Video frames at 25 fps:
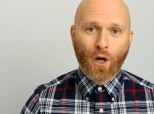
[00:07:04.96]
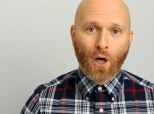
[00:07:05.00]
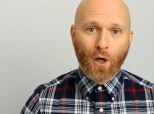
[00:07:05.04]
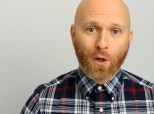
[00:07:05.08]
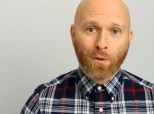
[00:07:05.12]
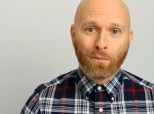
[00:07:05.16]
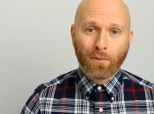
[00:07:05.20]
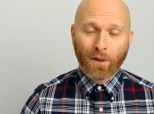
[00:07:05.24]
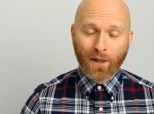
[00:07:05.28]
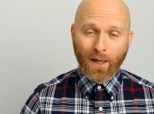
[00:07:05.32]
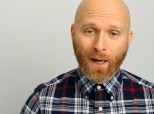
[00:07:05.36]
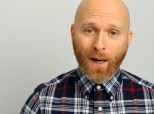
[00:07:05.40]

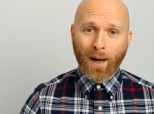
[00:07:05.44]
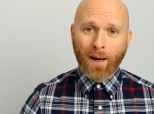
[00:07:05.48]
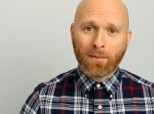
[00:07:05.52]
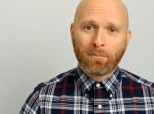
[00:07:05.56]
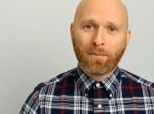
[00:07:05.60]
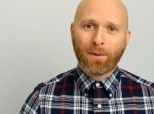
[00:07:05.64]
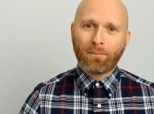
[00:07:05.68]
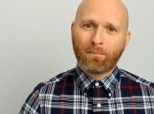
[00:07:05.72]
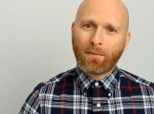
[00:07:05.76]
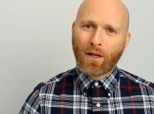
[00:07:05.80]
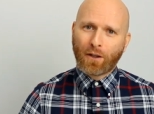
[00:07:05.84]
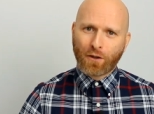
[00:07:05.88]
open
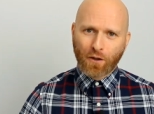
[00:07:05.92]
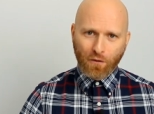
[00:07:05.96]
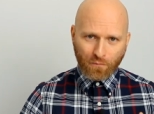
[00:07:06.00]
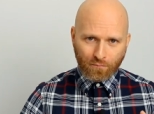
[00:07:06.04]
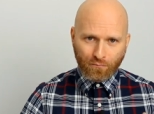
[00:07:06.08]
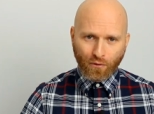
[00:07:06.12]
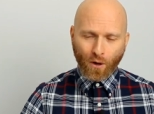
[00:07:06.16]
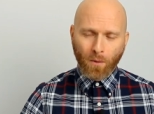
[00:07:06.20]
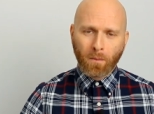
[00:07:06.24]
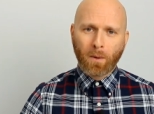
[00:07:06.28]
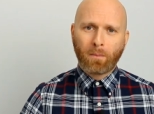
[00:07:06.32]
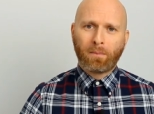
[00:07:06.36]
up. And
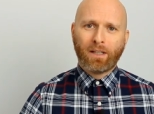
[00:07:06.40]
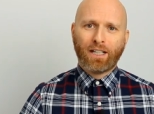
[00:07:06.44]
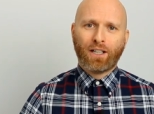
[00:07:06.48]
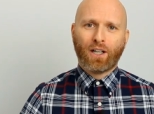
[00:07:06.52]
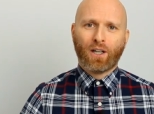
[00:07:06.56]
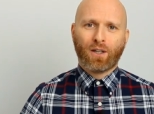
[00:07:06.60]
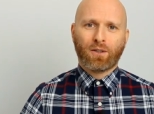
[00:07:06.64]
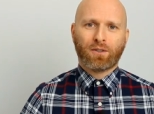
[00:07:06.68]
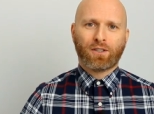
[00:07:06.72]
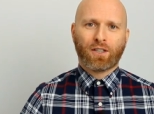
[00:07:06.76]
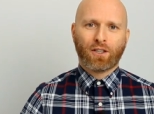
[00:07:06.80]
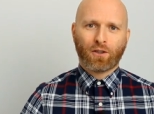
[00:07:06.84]
you've probably
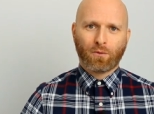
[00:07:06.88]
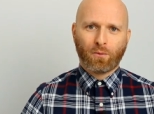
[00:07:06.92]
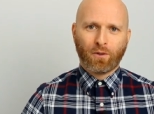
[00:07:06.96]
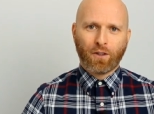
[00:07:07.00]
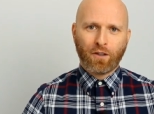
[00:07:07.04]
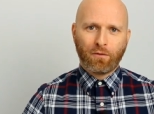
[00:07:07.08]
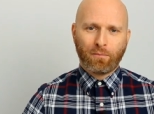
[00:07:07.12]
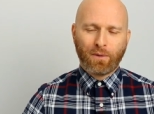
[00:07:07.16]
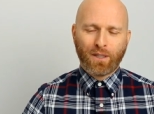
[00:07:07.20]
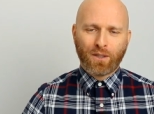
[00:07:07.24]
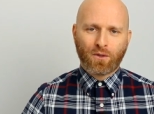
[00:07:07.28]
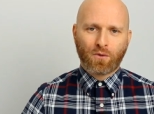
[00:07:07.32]
noticed
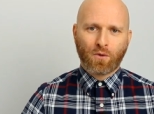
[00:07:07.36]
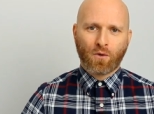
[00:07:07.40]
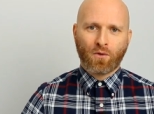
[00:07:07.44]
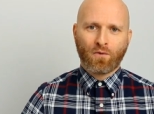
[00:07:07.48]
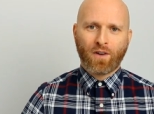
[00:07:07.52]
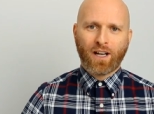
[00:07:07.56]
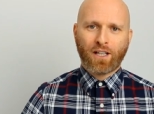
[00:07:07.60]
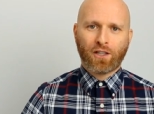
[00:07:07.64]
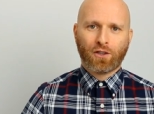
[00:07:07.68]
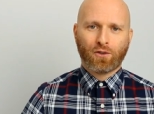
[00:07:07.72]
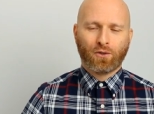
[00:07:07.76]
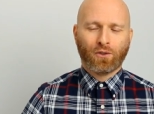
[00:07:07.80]
when you've been to a
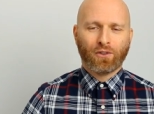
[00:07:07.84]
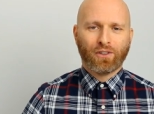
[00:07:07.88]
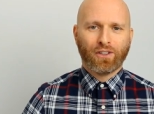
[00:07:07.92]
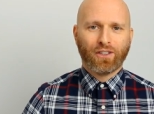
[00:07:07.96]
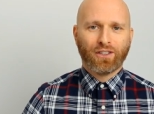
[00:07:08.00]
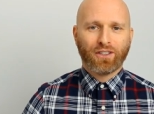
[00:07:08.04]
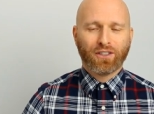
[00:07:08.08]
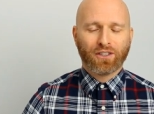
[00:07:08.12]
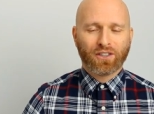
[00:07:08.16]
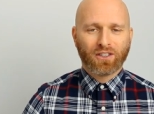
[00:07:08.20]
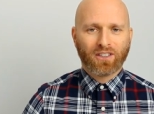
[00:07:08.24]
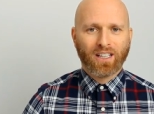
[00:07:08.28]
restaurant
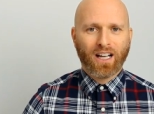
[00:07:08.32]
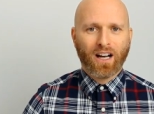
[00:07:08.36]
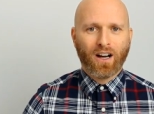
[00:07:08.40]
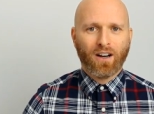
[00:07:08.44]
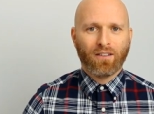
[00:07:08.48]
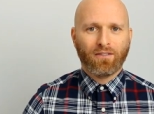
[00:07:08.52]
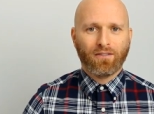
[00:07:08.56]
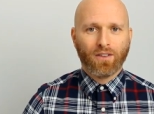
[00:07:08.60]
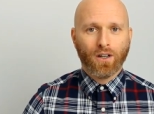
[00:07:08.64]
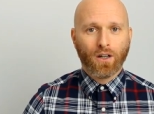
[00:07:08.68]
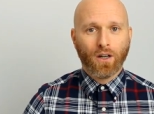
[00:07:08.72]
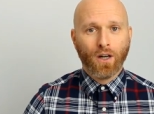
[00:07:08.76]
that
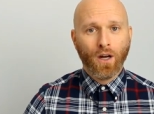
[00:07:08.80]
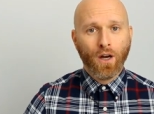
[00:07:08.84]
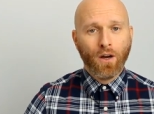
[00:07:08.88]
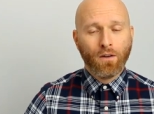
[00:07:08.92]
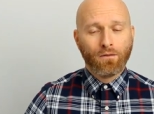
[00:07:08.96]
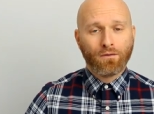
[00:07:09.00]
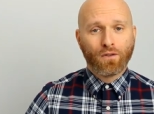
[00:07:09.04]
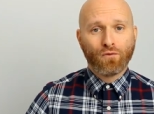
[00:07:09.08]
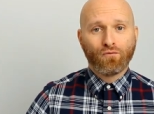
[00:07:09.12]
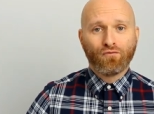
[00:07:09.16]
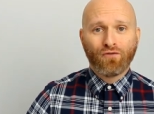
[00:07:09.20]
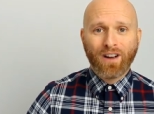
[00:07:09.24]
yourself that
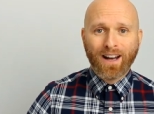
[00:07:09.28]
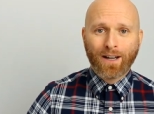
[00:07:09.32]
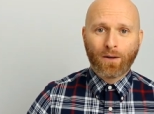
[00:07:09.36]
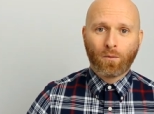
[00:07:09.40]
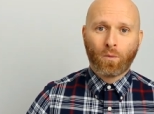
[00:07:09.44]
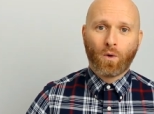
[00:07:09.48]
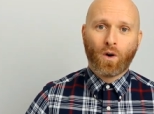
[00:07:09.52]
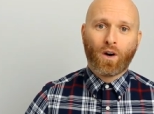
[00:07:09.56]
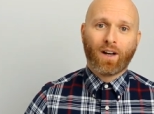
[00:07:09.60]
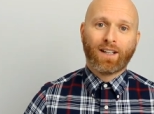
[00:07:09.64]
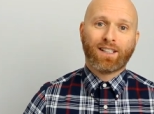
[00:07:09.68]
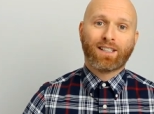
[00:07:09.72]
for red
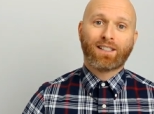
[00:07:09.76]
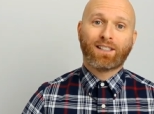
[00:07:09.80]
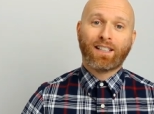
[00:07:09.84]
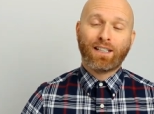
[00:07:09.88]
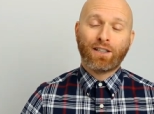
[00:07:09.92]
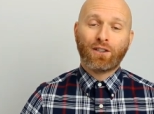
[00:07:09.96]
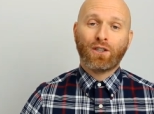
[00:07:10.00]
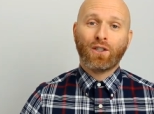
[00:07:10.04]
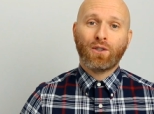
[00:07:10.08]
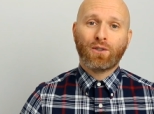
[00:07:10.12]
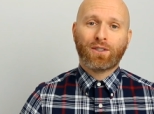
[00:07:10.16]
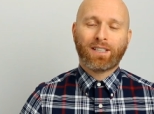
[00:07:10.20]
wines,
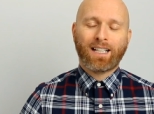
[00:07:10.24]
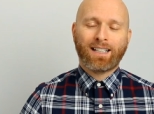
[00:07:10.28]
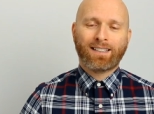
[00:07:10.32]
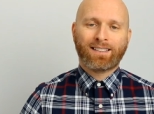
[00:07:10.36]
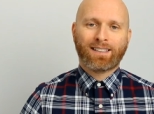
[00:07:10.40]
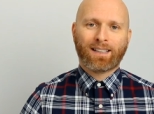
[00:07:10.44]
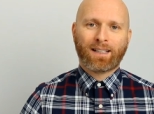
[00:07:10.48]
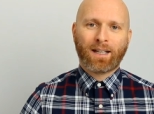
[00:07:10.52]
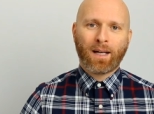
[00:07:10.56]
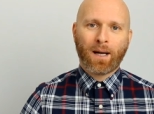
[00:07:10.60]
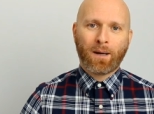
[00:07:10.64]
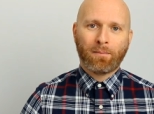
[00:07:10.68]
they do tend
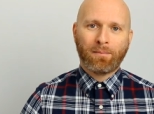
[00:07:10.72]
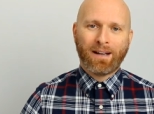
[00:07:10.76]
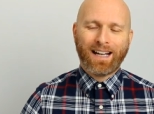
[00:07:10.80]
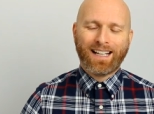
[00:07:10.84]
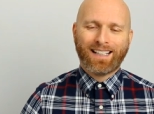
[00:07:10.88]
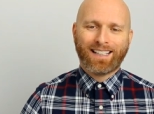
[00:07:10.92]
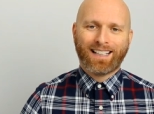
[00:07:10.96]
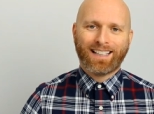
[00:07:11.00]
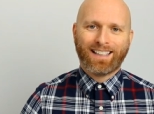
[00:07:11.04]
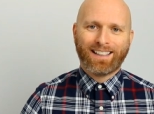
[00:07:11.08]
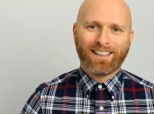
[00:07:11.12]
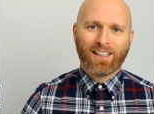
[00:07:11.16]
to come
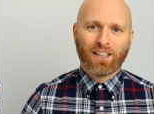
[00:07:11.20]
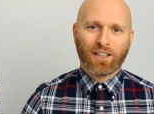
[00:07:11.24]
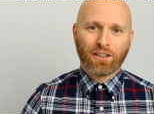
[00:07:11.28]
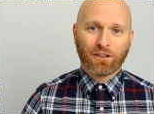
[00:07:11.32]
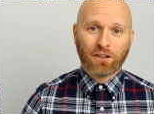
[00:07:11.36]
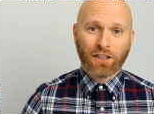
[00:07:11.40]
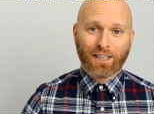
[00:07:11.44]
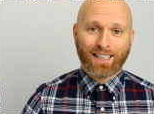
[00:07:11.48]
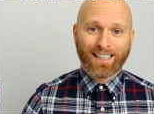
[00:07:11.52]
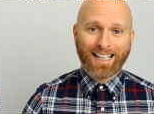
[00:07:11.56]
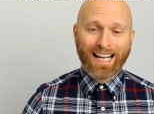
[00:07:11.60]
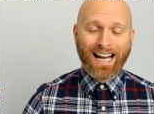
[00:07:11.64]
in a
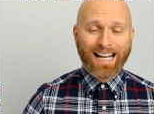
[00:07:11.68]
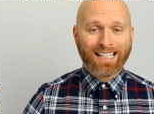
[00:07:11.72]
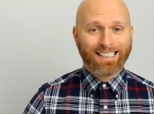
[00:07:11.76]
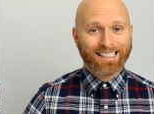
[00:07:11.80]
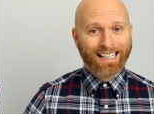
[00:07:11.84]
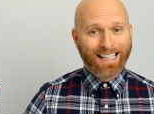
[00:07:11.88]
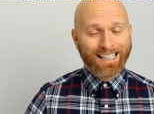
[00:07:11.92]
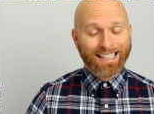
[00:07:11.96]
larger glass.